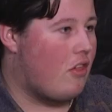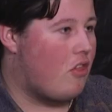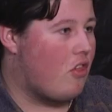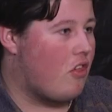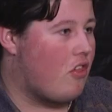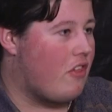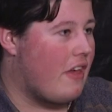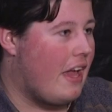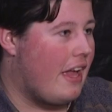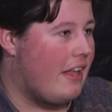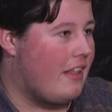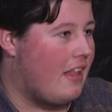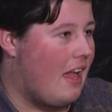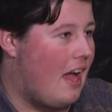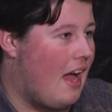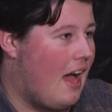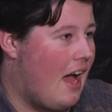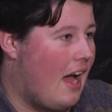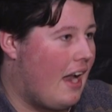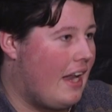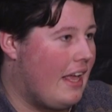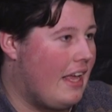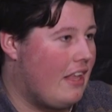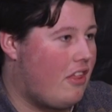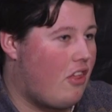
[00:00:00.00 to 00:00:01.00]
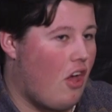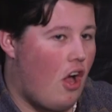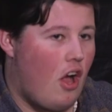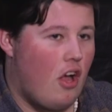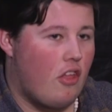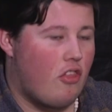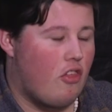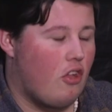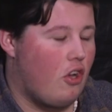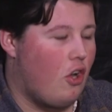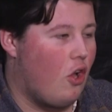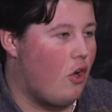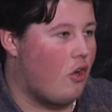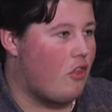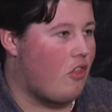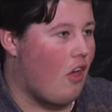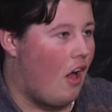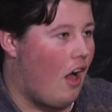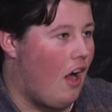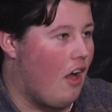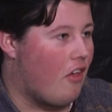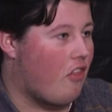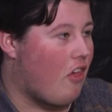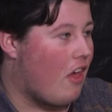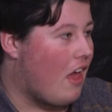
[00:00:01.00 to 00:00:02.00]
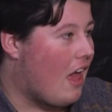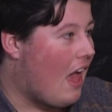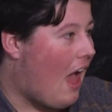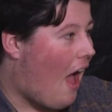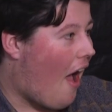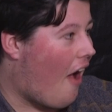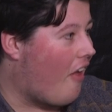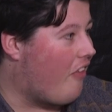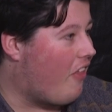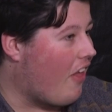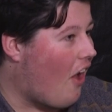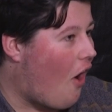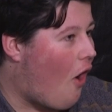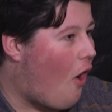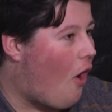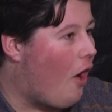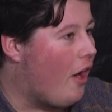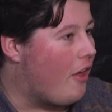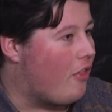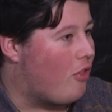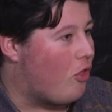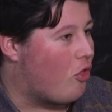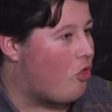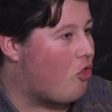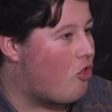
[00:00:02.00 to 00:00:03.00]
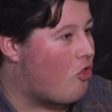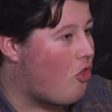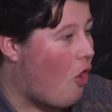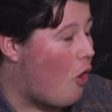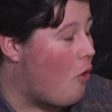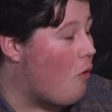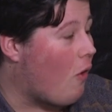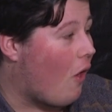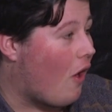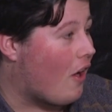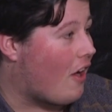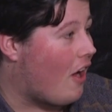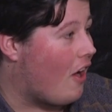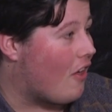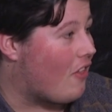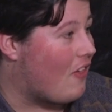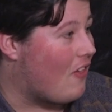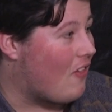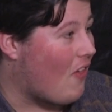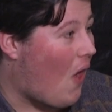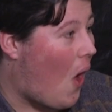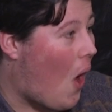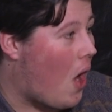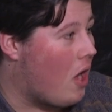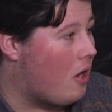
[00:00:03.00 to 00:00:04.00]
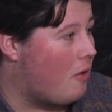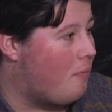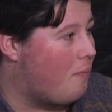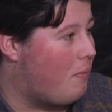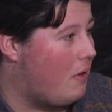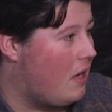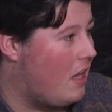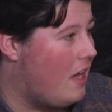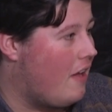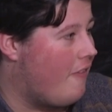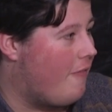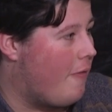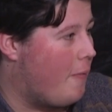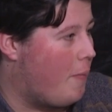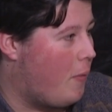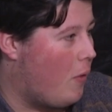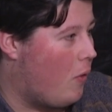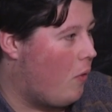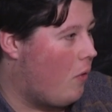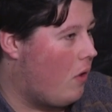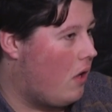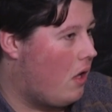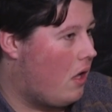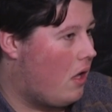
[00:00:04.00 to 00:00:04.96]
he's just sitting there, and he turns and looks at us. And the eyes are so like us, it's unbelievable.